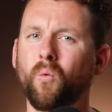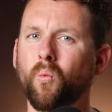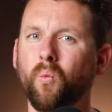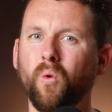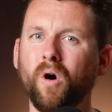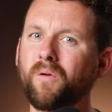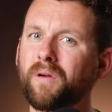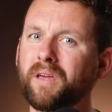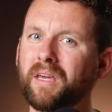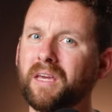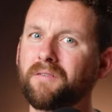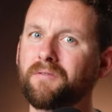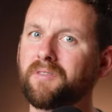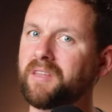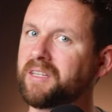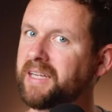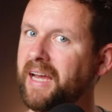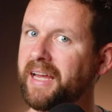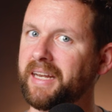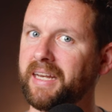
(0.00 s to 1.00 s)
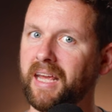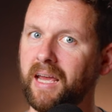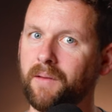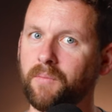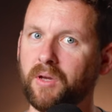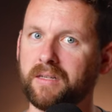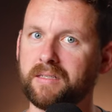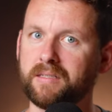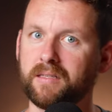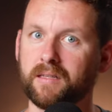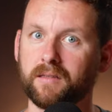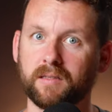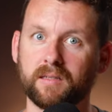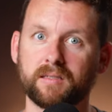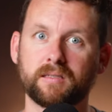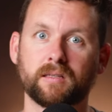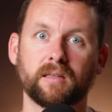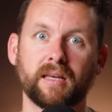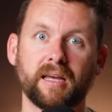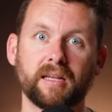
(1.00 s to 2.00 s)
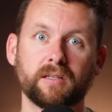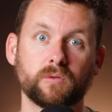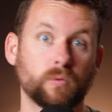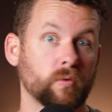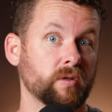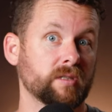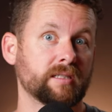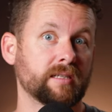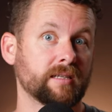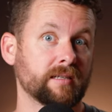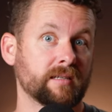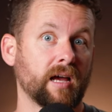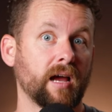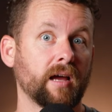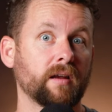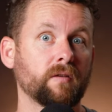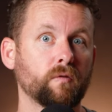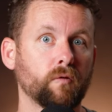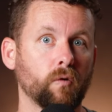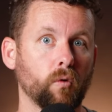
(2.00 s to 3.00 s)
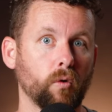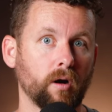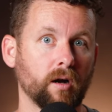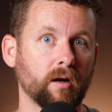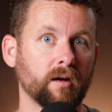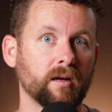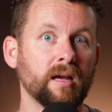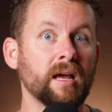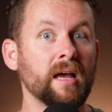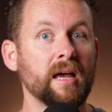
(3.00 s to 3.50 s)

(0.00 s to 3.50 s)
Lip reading: won't give the dynamics that this lens was designed for.